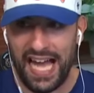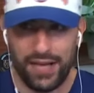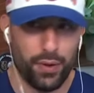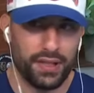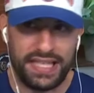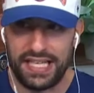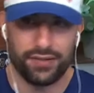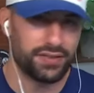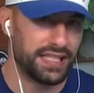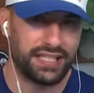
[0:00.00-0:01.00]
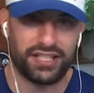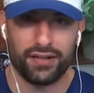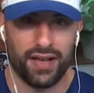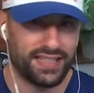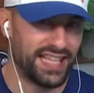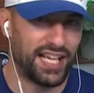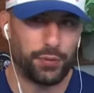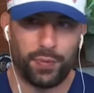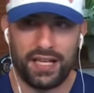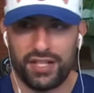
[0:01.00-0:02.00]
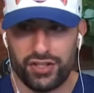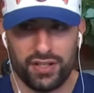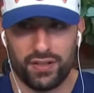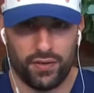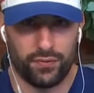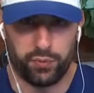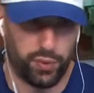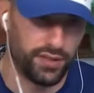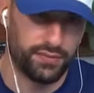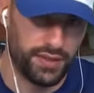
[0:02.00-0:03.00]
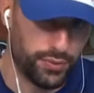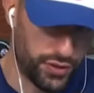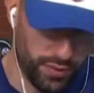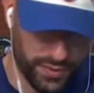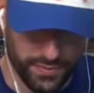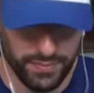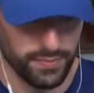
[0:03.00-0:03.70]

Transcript: And well, here is Nick Sirianni's explanation of, of what he was doing.